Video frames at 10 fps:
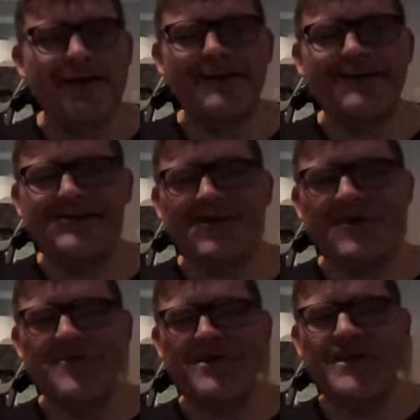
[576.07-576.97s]
So
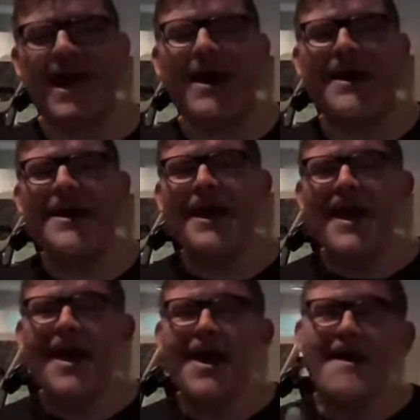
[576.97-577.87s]
with that,
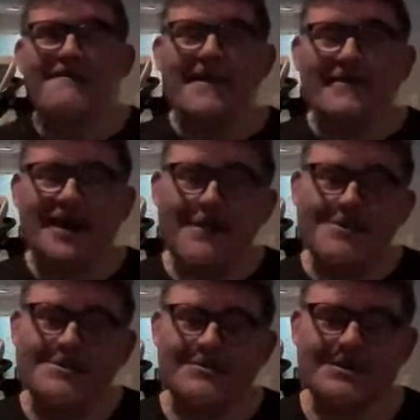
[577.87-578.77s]
if you have any
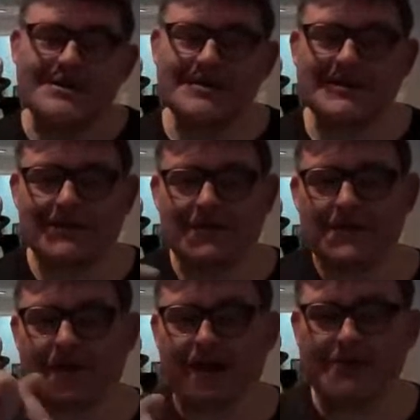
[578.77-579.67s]
comments or questions, let me know
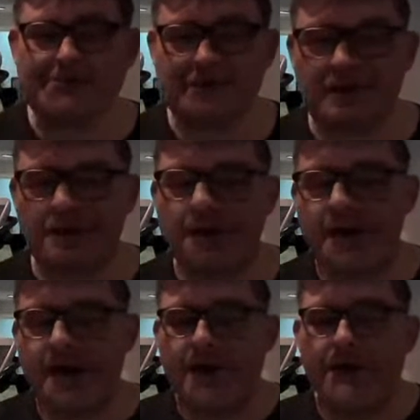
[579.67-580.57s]
in the comments below.
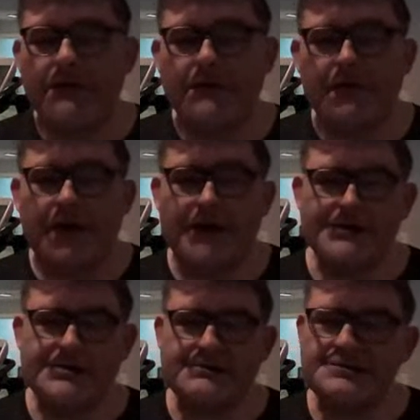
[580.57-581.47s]
Go to
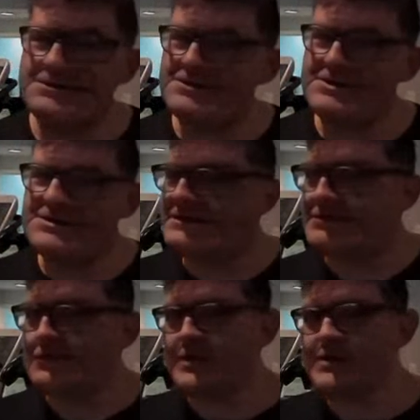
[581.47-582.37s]
just do your search engine of
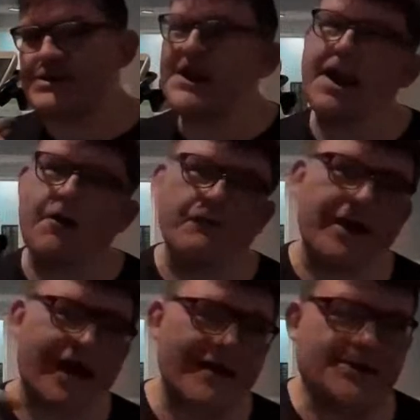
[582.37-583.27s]
choice. Check out
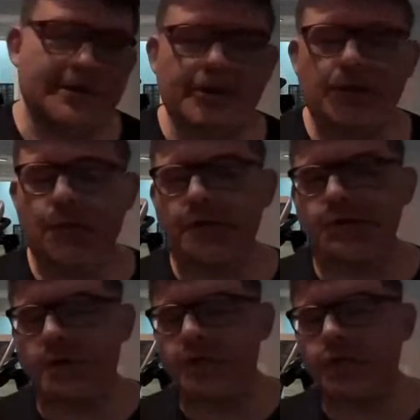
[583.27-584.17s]
Red Hat Summit
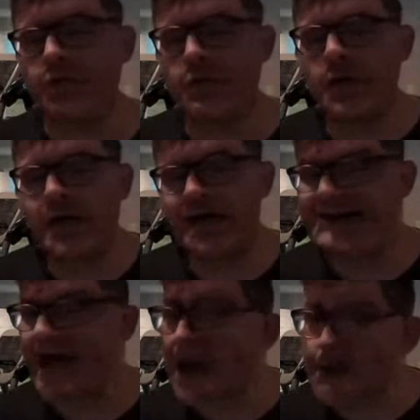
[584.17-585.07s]
2022. It's a
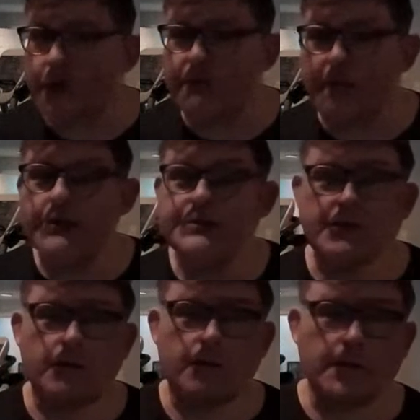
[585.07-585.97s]
hybrid event,
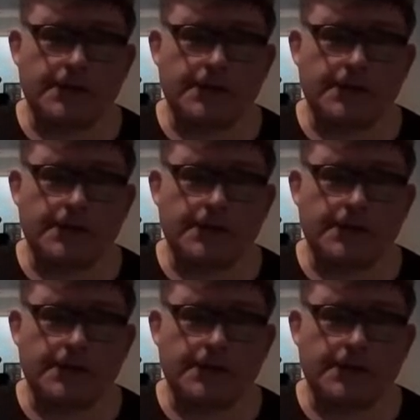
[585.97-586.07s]
so